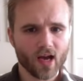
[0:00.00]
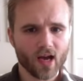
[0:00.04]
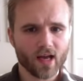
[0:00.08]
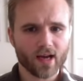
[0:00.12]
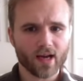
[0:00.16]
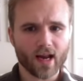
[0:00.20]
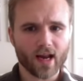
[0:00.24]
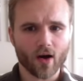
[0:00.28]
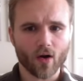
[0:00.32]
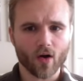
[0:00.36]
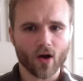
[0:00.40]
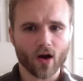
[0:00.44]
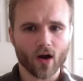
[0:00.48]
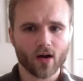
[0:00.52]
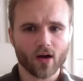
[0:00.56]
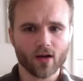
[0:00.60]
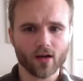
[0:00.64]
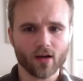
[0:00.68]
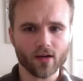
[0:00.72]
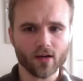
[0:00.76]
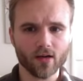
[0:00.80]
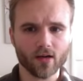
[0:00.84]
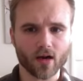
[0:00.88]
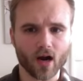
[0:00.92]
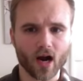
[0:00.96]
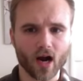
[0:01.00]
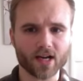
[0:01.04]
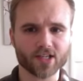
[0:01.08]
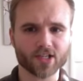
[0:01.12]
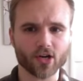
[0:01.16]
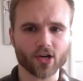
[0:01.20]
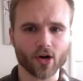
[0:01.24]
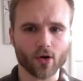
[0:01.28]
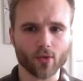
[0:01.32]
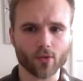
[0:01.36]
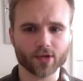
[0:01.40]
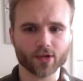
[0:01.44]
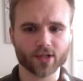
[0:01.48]
Now, I
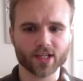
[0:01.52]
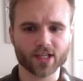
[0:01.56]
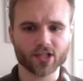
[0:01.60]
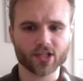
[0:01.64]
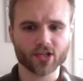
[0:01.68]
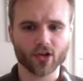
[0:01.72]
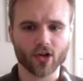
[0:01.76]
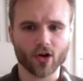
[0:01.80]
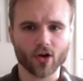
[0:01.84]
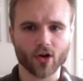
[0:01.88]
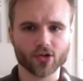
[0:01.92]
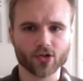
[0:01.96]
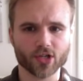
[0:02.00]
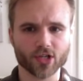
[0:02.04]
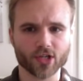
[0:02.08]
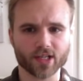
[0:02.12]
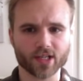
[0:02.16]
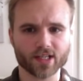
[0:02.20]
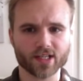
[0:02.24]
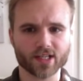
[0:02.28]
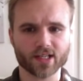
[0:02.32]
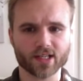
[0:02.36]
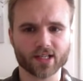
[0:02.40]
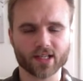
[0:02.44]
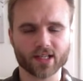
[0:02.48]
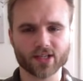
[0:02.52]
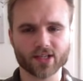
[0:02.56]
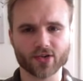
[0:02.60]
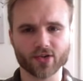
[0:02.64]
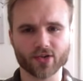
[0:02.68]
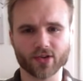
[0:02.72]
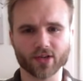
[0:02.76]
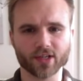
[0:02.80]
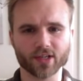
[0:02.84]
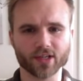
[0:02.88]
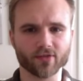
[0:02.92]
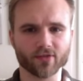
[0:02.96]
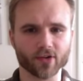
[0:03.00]
start with DigitalOcean. These are
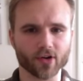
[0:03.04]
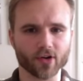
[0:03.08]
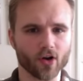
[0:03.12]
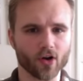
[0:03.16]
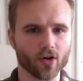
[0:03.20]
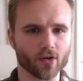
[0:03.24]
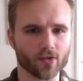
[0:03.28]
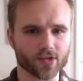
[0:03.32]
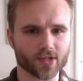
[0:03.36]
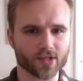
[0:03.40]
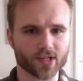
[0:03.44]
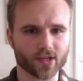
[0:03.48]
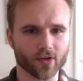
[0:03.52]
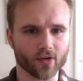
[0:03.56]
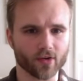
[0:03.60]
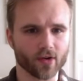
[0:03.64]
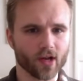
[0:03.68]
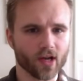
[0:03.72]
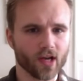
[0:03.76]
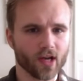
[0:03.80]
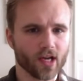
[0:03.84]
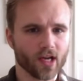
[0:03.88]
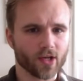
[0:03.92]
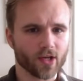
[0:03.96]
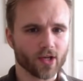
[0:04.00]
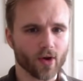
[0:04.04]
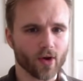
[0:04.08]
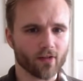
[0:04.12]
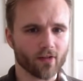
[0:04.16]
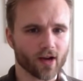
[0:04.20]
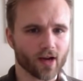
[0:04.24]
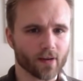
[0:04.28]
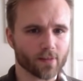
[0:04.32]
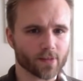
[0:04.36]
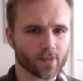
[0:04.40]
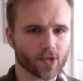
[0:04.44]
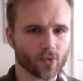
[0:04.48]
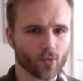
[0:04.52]
the different hosts. So you have
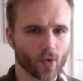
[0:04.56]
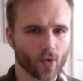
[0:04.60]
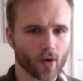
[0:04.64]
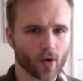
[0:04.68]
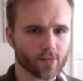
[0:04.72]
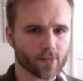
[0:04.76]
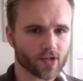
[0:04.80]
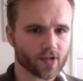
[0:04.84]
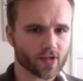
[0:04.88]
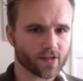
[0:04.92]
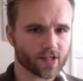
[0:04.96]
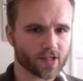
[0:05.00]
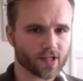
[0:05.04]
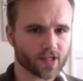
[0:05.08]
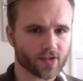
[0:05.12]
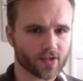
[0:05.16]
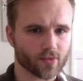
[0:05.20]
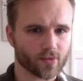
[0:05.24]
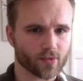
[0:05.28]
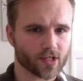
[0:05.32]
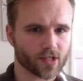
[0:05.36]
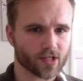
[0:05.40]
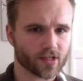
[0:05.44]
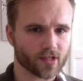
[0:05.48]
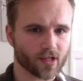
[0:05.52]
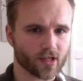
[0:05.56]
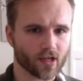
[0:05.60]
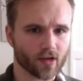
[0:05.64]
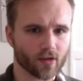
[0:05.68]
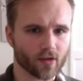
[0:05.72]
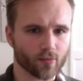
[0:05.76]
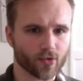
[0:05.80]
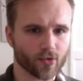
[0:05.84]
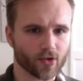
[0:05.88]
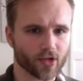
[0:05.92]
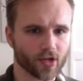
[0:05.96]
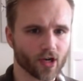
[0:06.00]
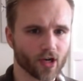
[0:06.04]
Amazon Web Services, which is a
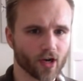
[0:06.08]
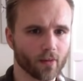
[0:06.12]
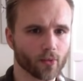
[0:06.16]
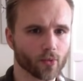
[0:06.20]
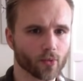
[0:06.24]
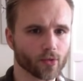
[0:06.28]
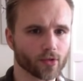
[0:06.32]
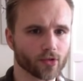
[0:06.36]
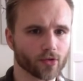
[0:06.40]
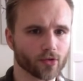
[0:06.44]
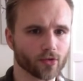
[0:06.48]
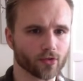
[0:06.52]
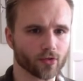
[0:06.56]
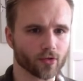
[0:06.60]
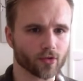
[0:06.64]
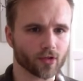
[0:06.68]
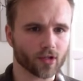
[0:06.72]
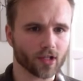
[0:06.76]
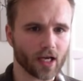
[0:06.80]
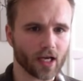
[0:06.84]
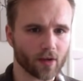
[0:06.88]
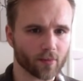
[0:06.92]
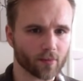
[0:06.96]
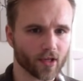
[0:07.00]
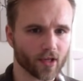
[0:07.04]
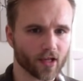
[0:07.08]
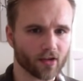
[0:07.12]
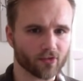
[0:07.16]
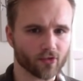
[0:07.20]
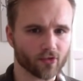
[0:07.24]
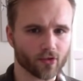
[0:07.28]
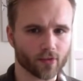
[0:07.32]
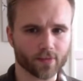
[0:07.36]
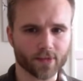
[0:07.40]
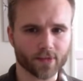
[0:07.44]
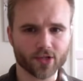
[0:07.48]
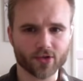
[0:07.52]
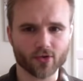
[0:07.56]
pretty common one, Google Cloud
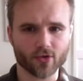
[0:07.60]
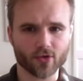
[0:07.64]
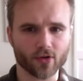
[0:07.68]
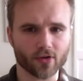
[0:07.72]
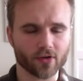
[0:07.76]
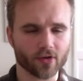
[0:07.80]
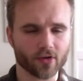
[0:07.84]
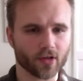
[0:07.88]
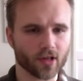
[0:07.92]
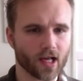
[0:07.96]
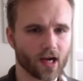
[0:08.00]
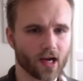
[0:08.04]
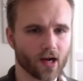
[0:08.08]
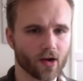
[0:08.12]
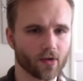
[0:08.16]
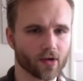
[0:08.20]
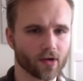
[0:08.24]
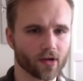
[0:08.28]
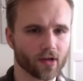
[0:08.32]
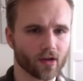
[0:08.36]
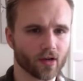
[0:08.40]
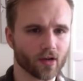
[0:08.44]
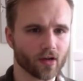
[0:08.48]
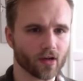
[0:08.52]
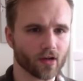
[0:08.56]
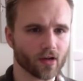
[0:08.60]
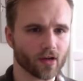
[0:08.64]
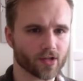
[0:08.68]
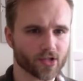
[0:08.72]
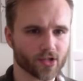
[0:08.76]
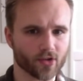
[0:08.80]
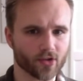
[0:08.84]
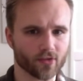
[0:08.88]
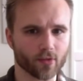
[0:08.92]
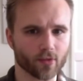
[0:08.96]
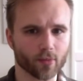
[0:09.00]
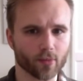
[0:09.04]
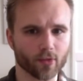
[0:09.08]
Platform. These are all cloud
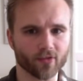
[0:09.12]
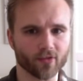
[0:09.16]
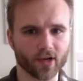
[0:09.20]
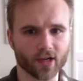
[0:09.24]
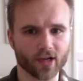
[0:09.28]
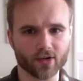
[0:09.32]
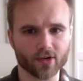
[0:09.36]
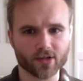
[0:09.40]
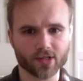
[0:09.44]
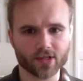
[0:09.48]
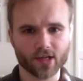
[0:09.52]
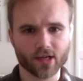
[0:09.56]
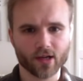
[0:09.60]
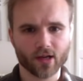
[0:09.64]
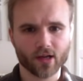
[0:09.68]
server providers.